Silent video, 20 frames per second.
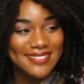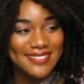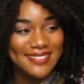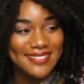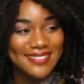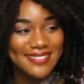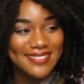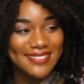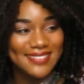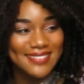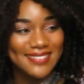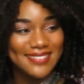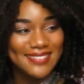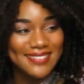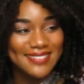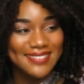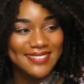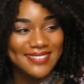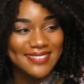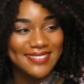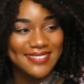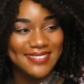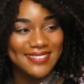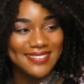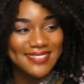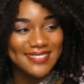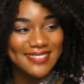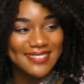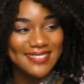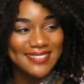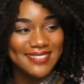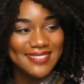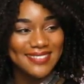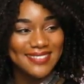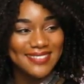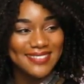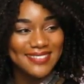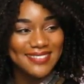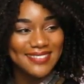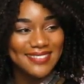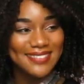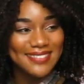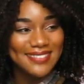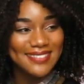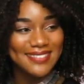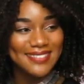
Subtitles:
Nobody speaks.